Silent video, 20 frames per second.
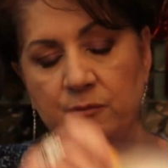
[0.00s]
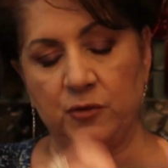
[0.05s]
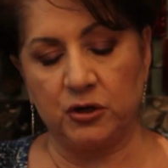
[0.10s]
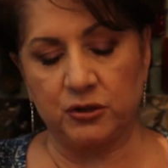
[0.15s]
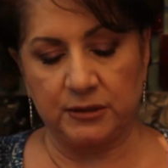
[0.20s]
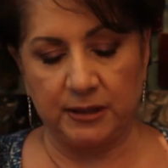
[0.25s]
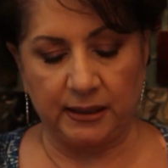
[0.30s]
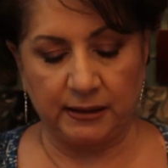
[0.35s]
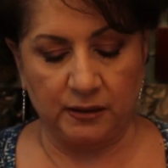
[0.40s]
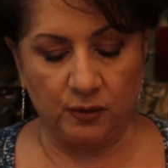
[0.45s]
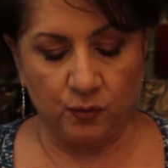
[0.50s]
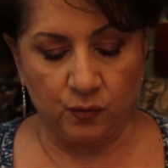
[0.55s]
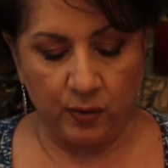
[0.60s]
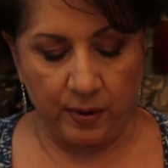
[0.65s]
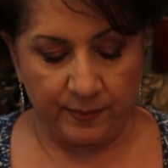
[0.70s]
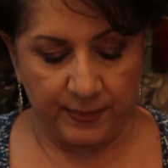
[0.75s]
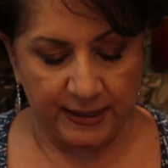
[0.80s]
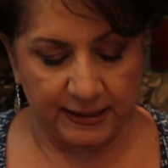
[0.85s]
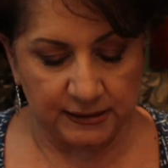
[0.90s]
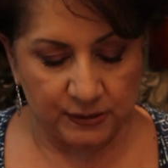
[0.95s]
much like the
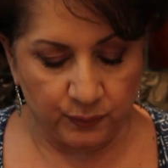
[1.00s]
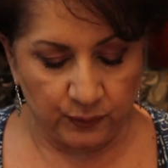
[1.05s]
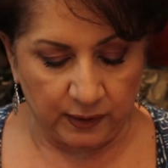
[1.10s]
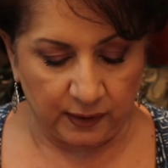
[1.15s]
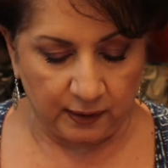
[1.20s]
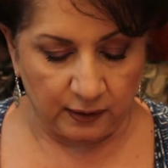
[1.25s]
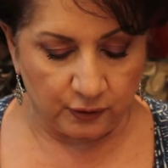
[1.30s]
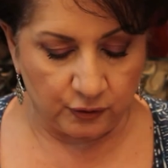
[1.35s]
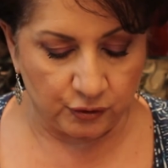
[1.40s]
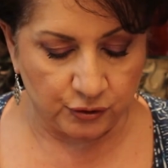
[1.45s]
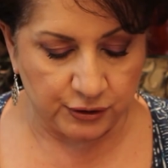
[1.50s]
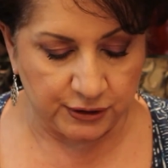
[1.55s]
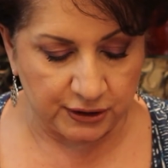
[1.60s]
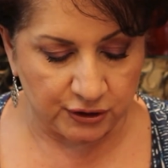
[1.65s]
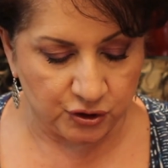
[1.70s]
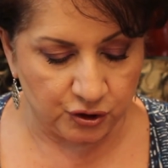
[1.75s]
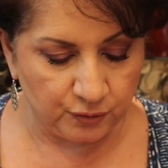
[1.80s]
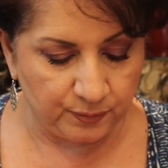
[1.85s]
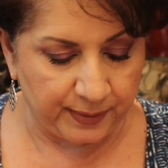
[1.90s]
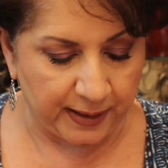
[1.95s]
women's, with a little
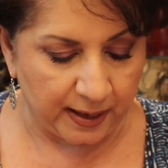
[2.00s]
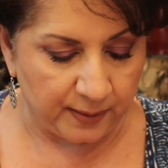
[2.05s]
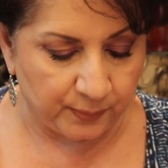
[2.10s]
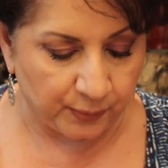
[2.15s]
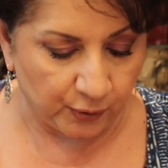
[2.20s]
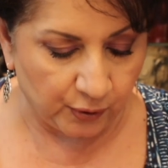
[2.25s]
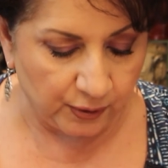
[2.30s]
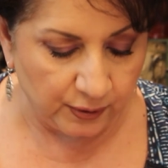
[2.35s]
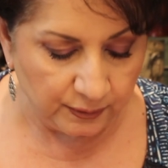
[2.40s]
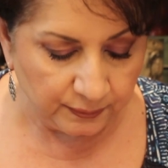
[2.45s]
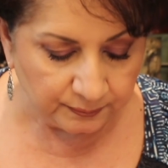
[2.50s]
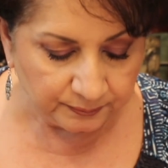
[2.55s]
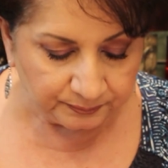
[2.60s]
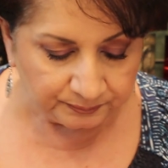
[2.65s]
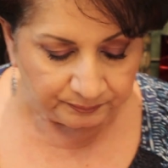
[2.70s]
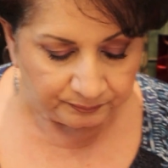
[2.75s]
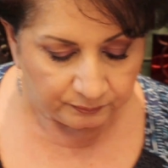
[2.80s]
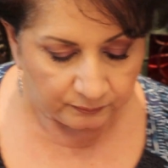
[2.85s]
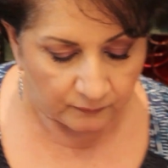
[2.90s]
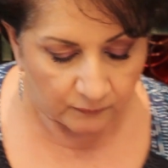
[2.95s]
tissue paper.
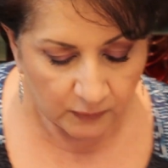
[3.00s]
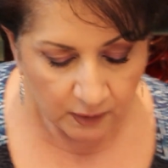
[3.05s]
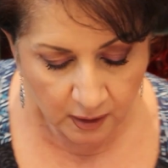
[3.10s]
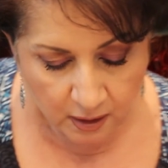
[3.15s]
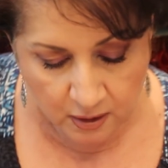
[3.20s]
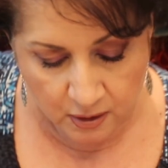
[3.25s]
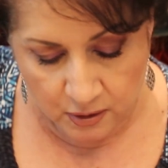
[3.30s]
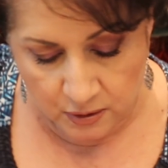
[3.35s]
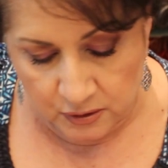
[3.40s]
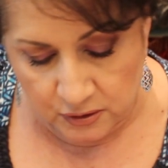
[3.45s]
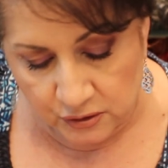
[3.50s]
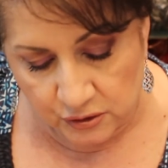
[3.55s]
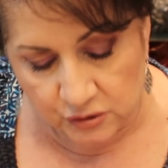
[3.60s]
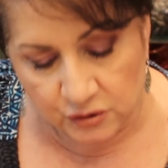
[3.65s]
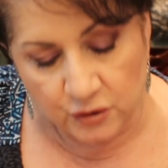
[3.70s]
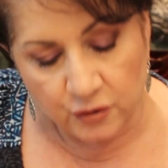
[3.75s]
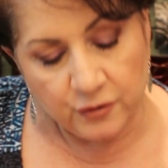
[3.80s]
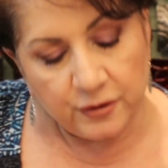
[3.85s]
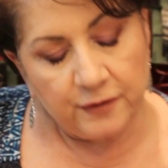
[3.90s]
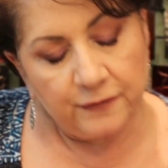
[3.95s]

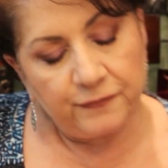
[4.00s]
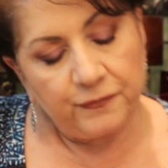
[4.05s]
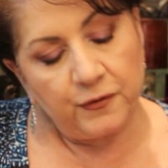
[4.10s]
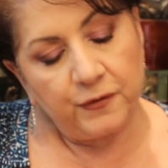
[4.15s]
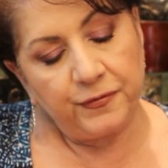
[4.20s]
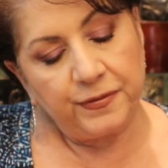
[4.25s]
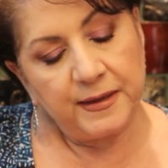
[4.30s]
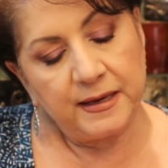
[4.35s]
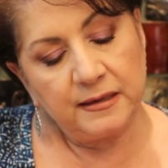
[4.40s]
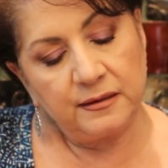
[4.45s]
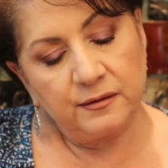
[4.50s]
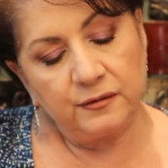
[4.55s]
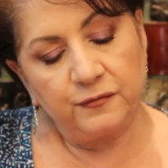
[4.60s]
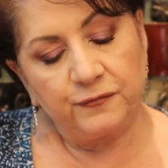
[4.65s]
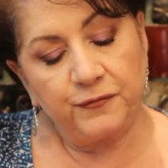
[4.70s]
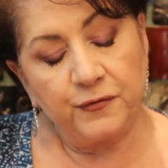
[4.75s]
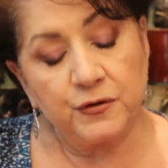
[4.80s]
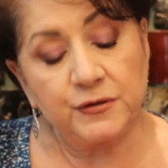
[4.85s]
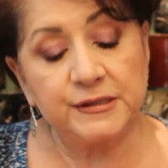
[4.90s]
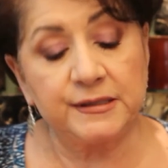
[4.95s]
So the
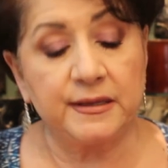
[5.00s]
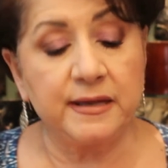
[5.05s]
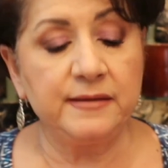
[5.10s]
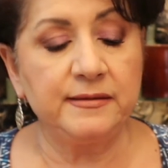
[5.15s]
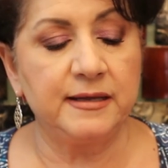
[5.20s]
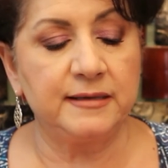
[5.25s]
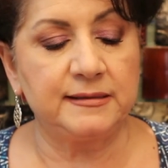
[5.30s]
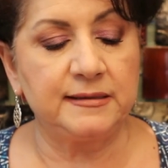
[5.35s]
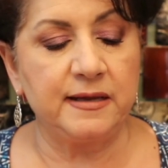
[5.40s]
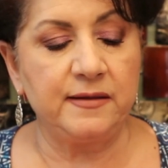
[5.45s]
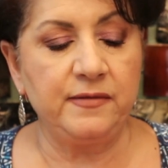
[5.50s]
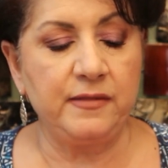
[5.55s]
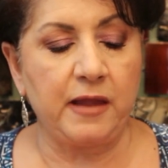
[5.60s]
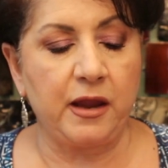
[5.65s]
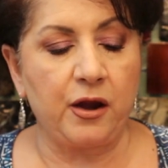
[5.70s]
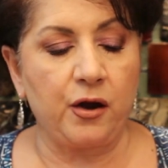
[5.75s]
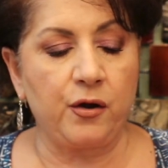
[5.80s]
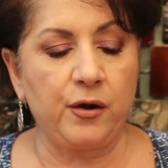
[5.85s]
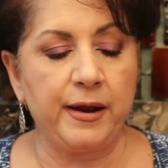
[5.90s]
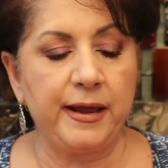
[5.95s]
first thing that's in
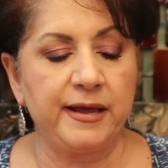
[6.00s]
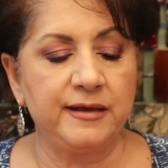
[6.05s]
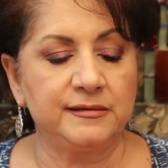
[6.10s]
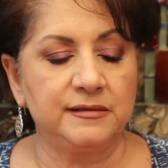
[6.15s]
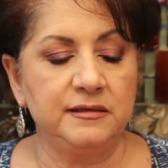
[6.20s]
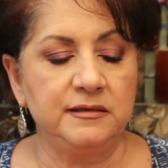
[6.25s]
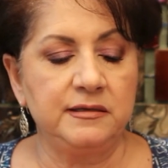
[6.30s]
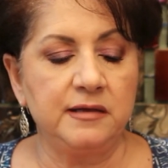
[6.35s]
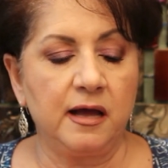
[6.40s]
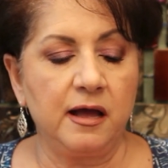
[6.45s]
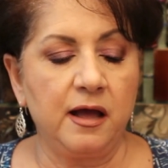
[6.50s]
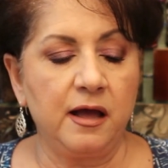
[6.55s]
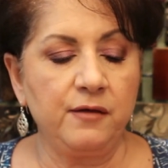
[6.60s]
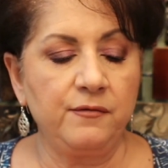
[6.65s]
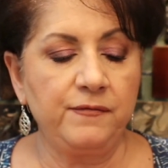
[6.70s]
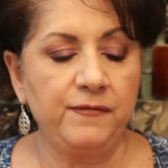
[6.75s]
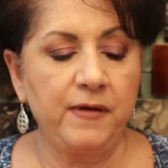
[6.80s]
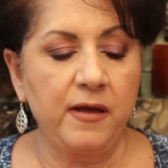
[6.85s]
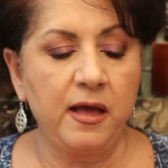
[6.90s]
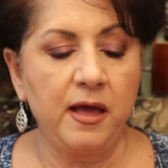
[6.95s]
there is
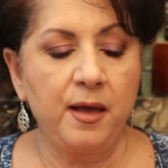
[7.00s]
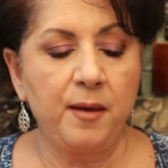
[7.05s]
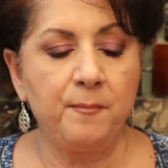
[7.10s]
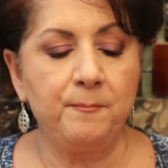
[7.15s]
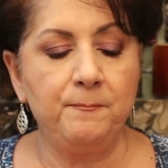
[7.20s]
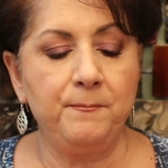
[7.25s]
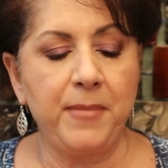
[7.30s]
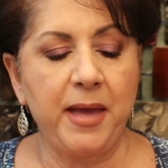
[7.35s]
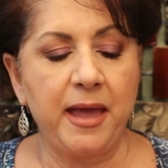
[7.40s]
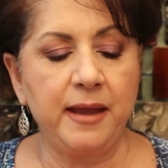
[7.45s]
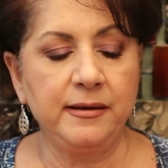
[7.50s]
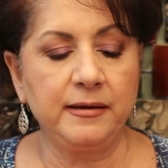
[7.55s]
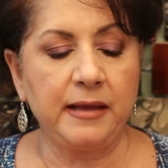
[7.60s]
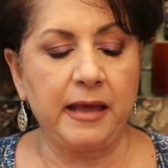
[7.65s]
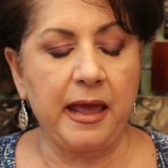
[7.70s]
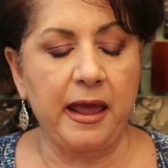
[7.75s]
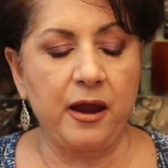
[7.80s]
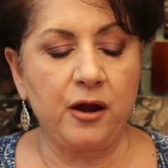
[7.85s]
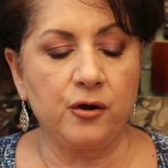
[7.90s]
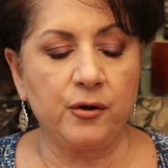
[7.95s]
Dove Men
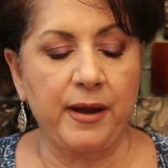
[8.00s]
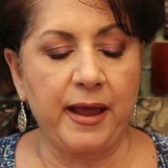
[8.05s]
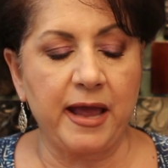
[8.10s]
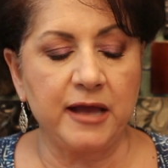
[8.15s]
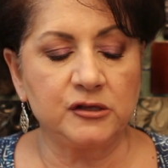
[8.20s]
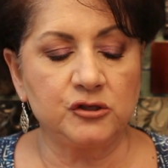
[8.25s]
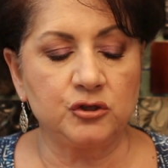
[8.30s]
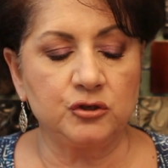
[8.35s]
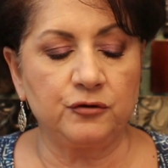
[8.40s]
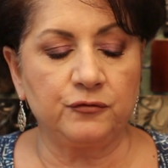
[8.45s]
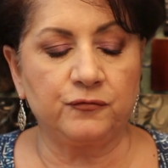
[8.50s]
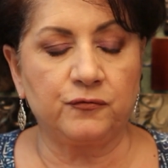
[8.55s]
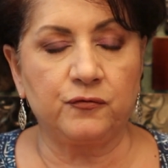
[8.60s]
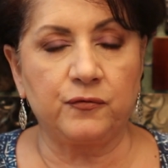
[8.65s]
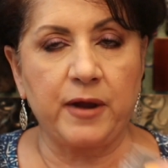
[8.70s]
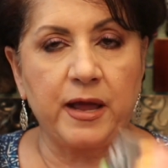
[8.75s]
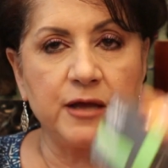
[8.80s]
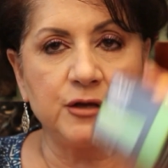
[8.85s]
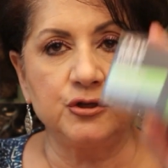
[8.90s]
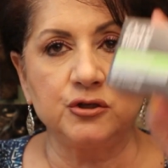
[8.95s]
Care Extra
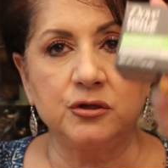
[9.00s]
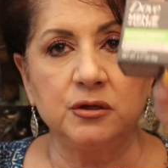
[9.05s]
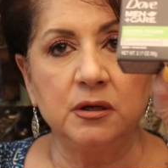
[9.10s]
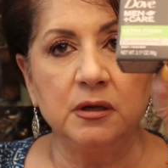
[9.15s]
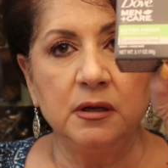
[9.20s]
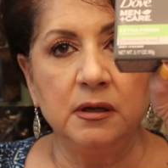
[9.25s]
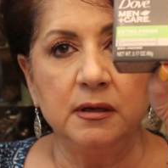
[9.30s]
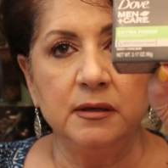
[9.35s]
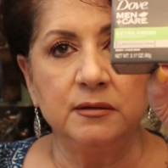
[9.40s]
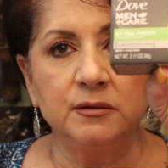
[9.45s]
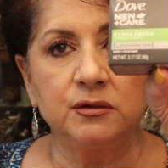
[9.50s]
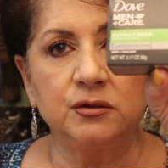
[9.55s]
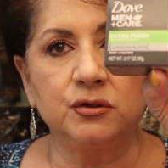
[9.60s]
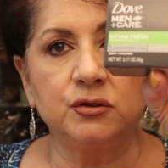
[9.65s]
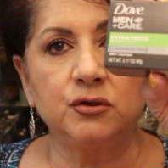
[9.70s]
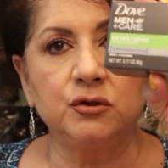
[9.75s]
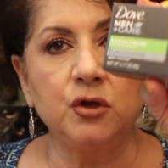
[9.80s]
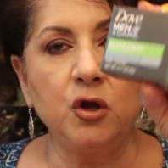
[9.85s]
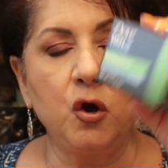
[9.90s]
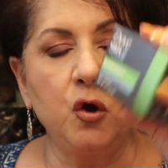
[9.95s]
Fresh
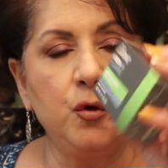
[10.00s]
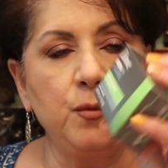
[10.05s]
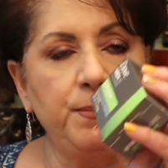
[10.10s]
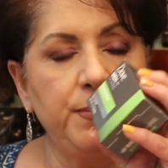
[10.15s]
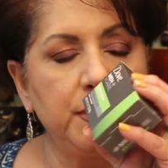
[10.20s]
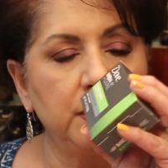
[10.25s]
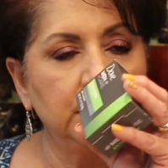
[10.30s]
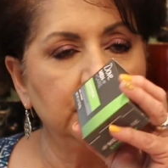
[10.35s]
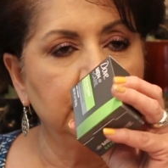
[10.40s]
soap.